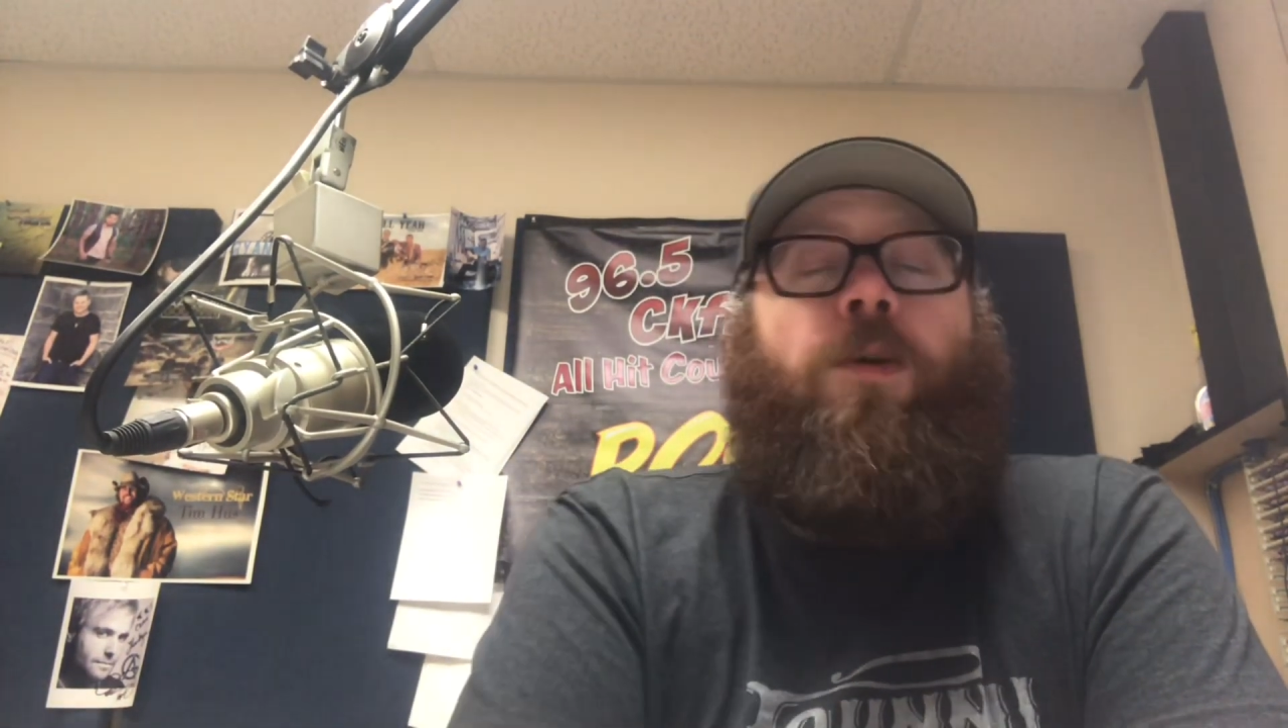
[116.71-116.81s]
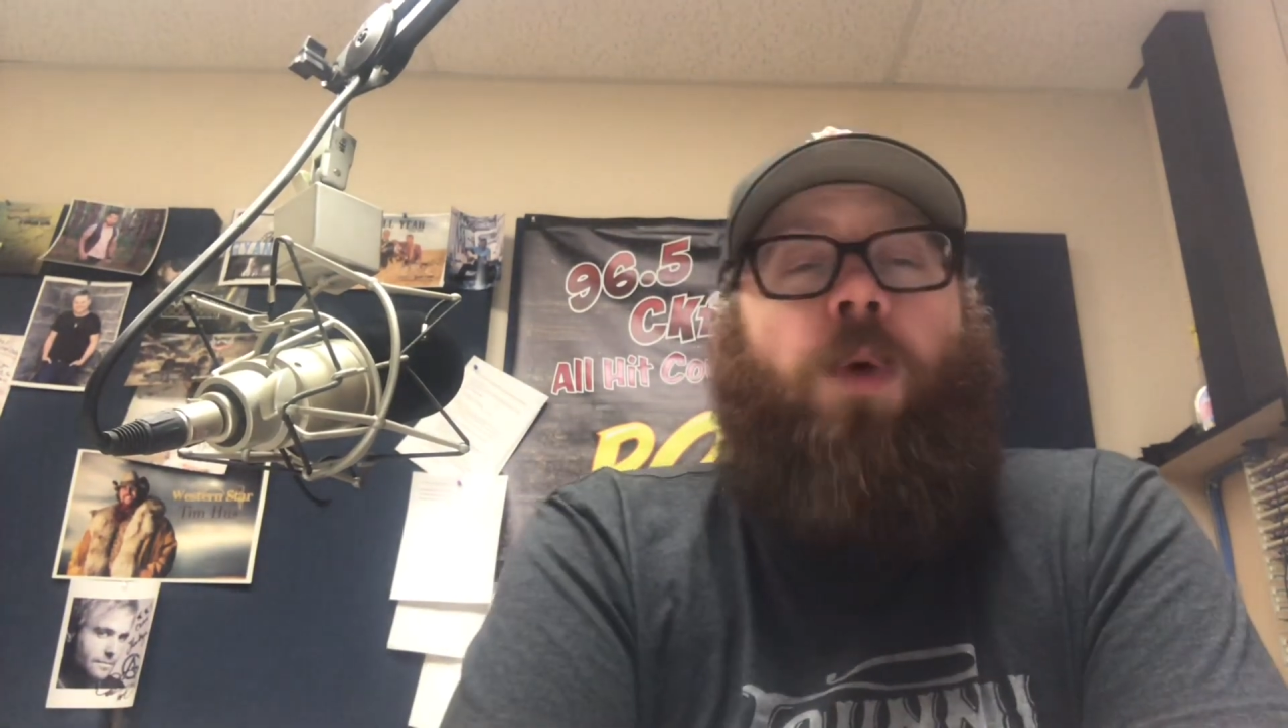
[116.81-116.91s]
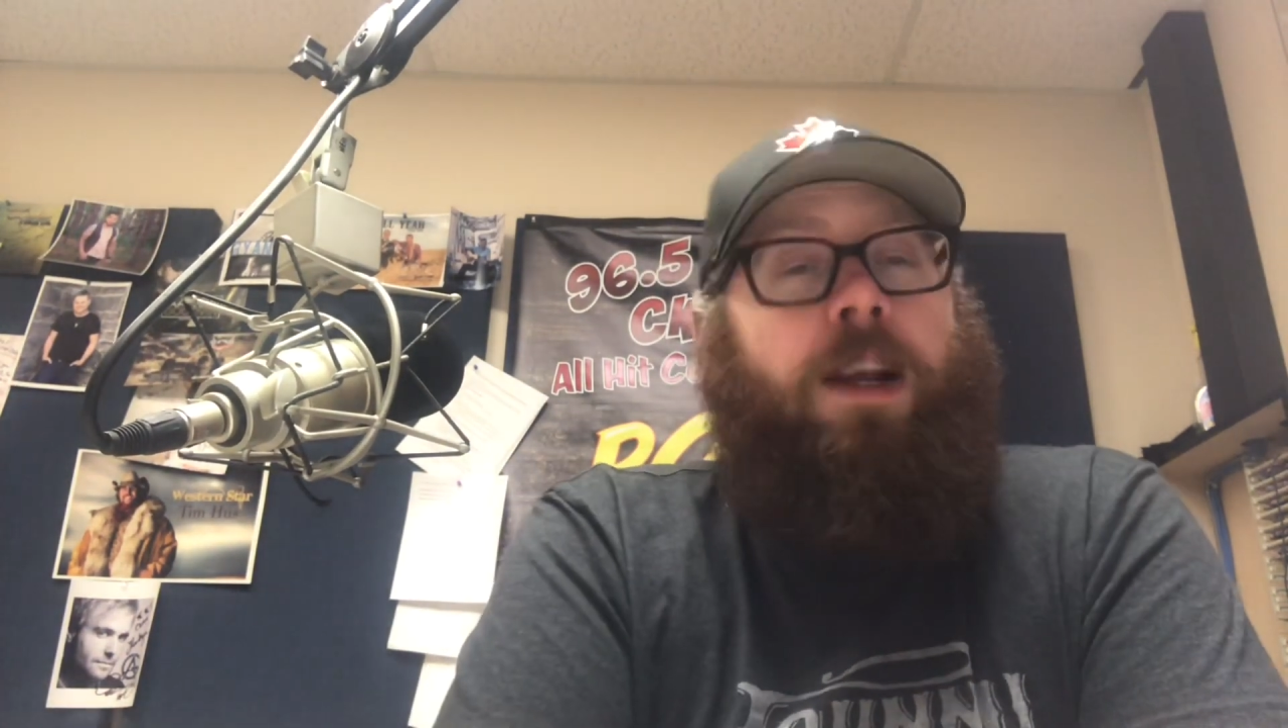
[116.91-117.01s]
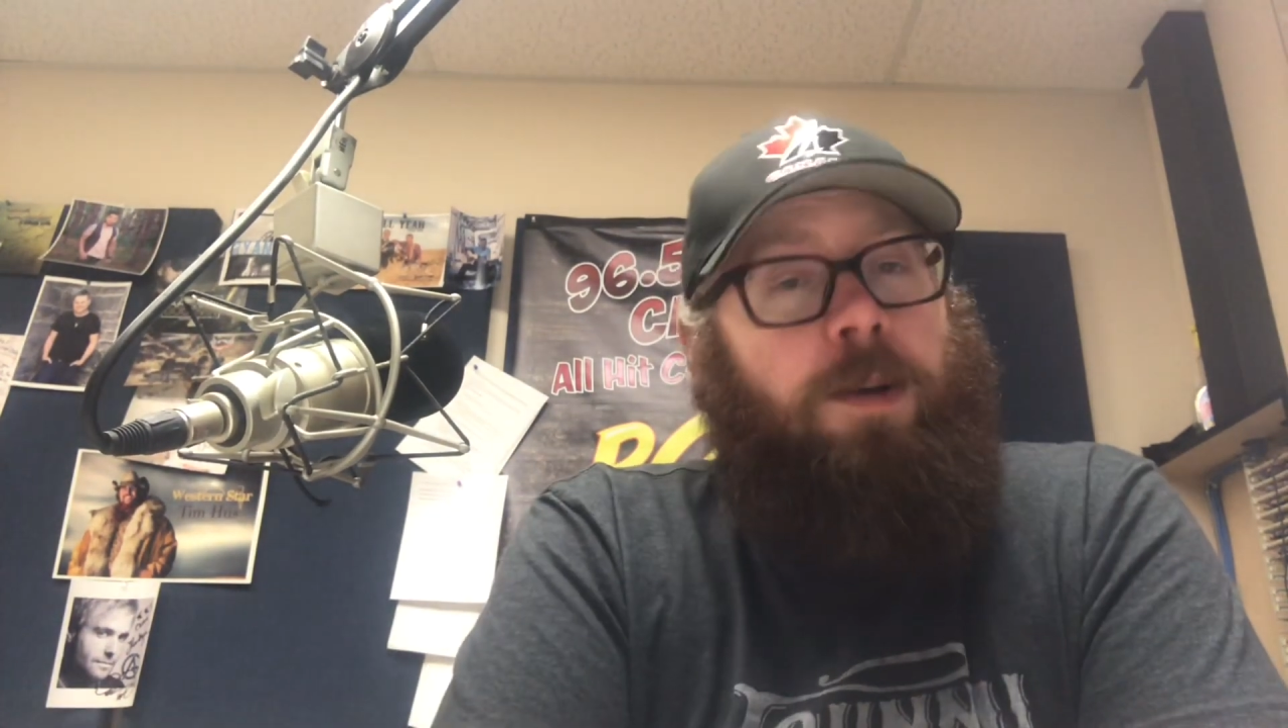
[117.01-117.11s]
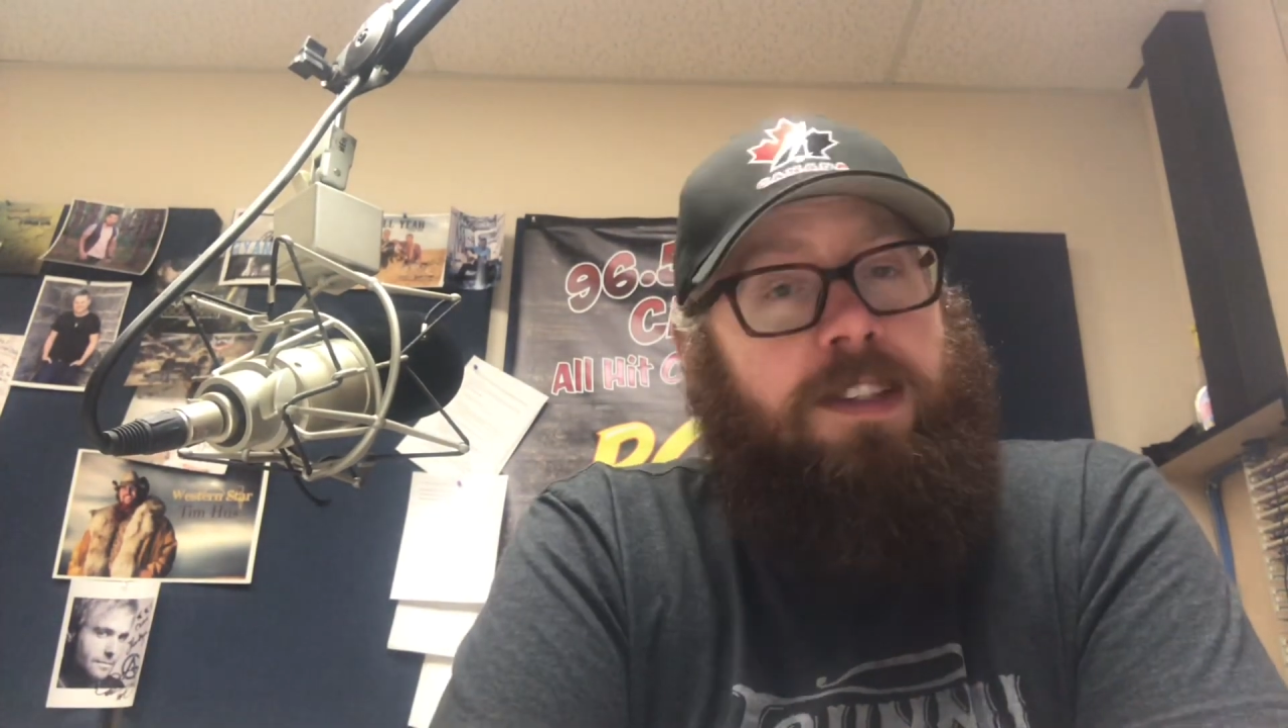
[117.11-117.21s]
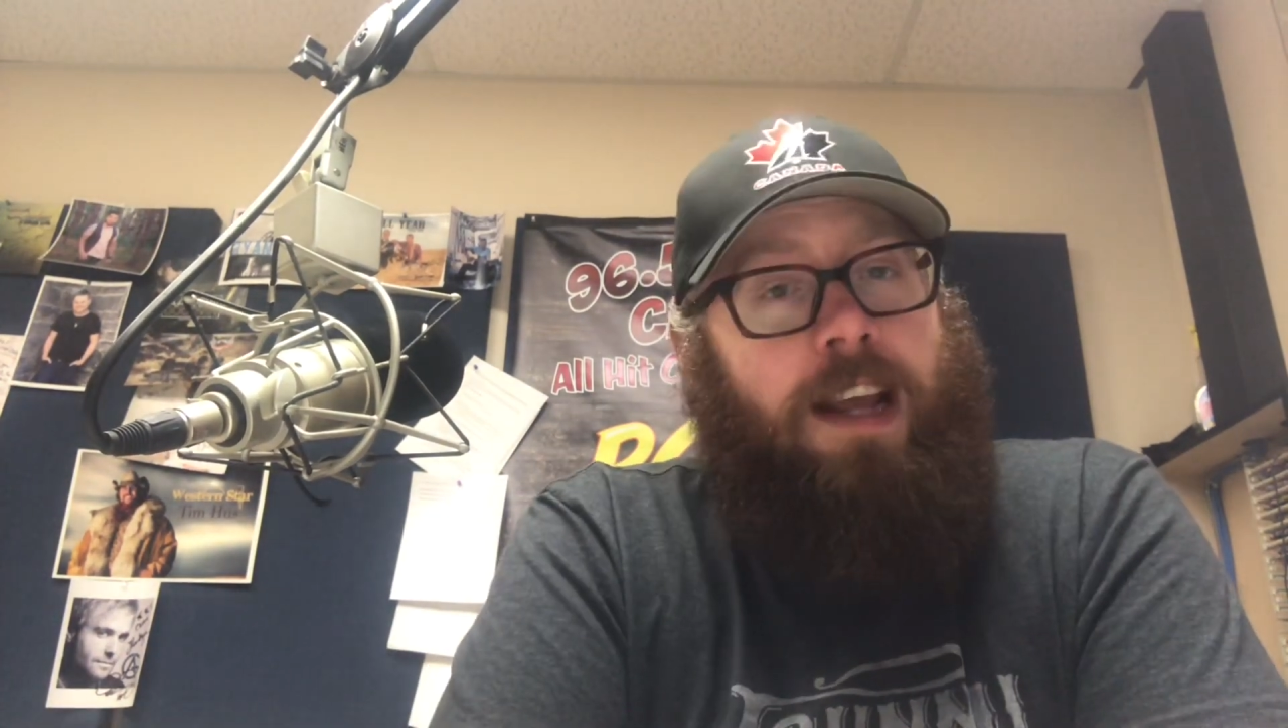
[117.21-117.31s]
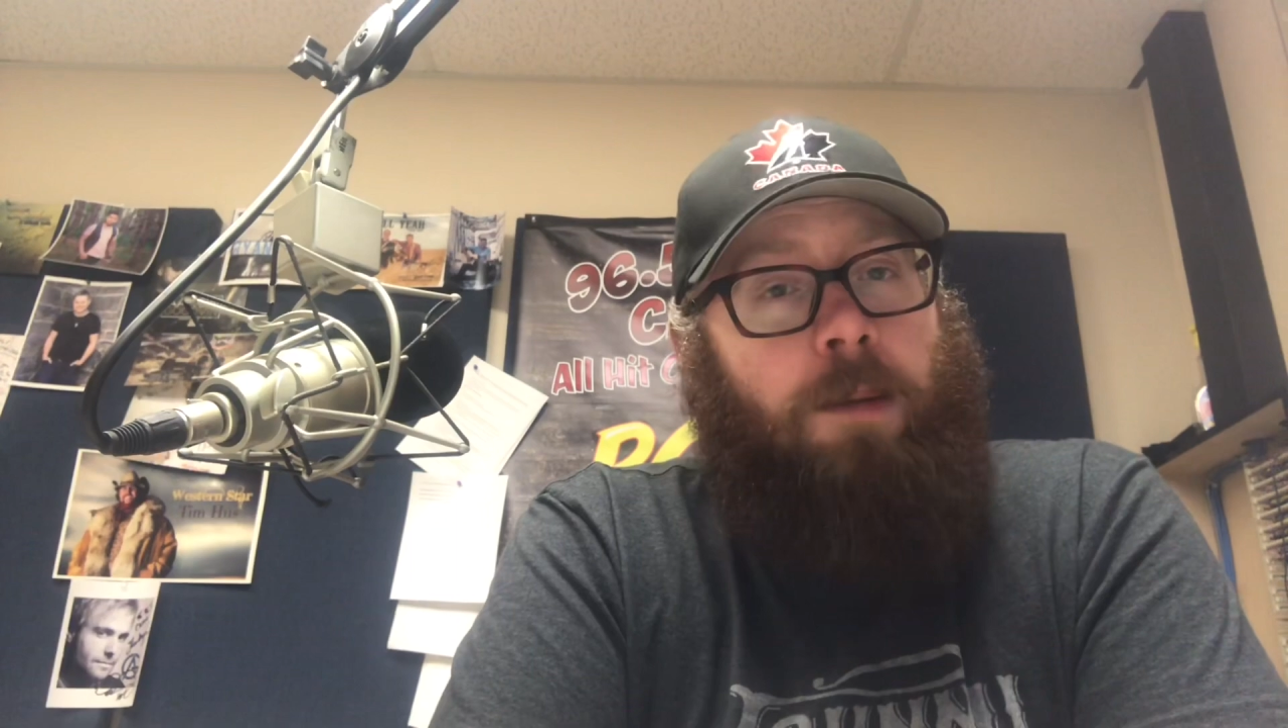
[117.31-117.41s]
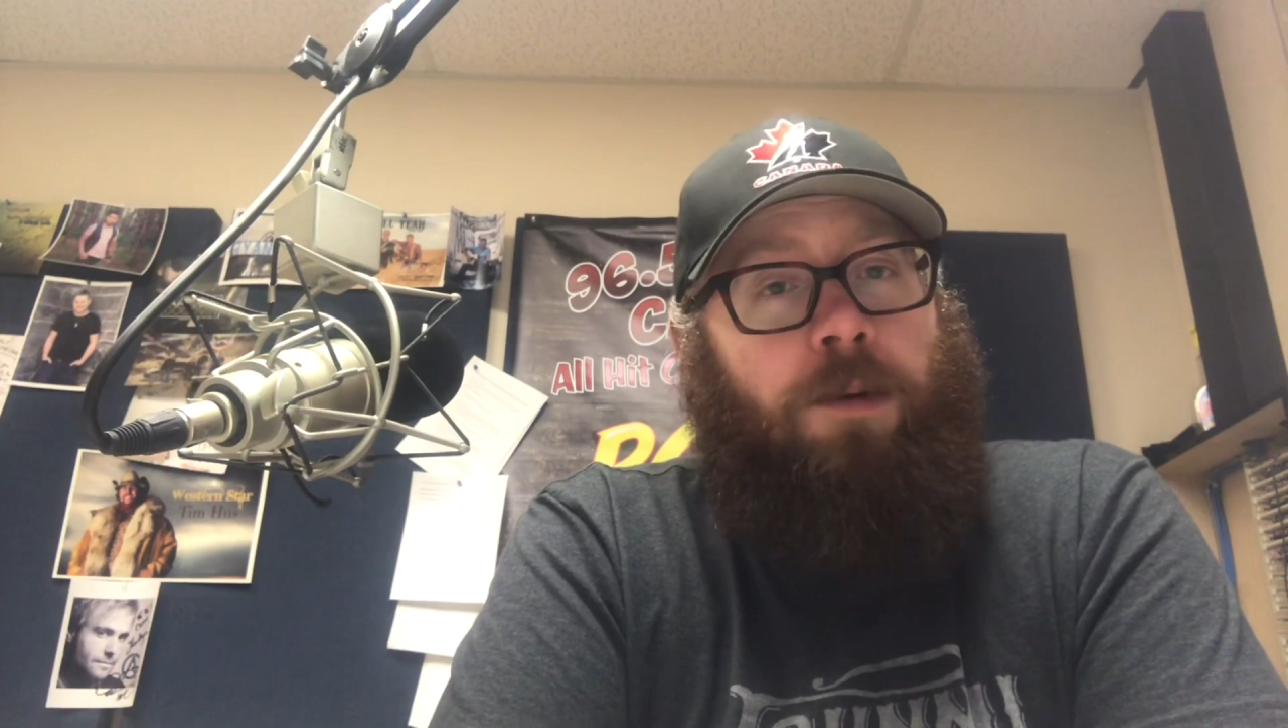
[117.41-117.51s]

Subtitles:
record-setting